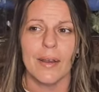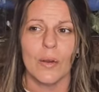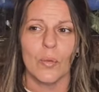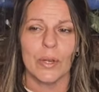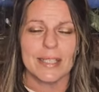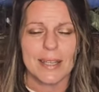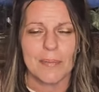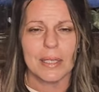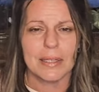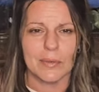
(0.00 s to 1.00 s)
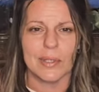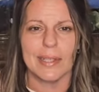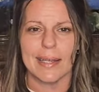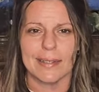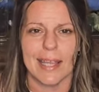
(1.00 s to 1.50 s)
we typically
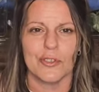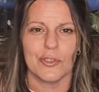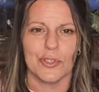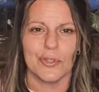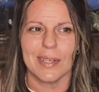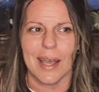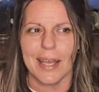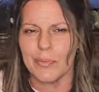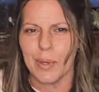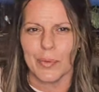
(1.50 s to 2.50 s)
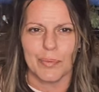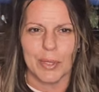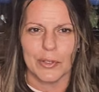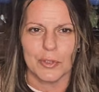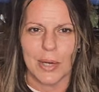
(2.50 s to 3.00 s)
relate danger to size, but with
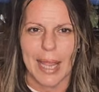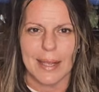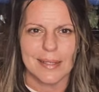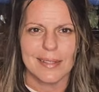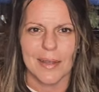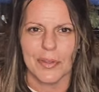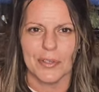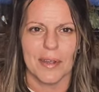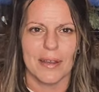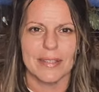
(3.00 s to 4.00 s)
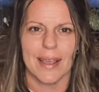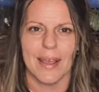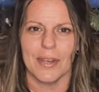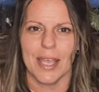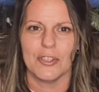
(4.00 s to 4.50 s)
bearded dragons and their
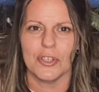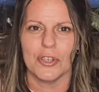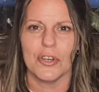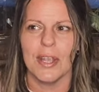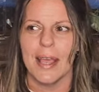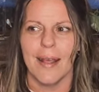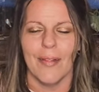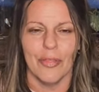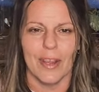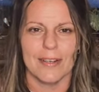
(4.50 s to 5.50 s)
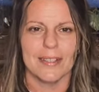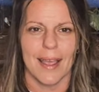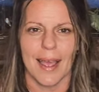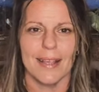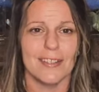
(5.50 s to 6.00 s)
docile nature, their
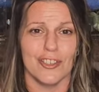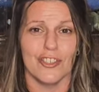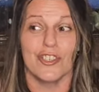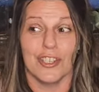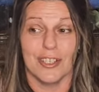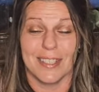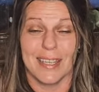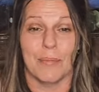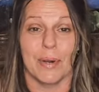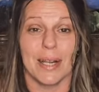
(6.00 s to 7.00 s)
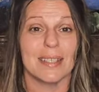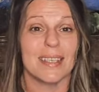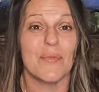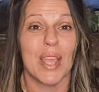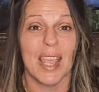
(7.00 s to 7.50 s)
size is just
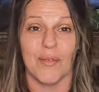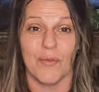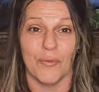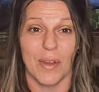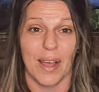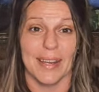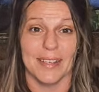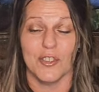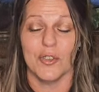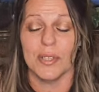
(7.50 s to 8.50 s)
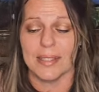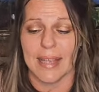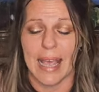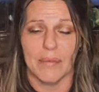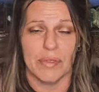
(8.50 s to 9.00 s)
impressive and fun. You get to
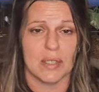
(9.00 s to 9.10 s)
have this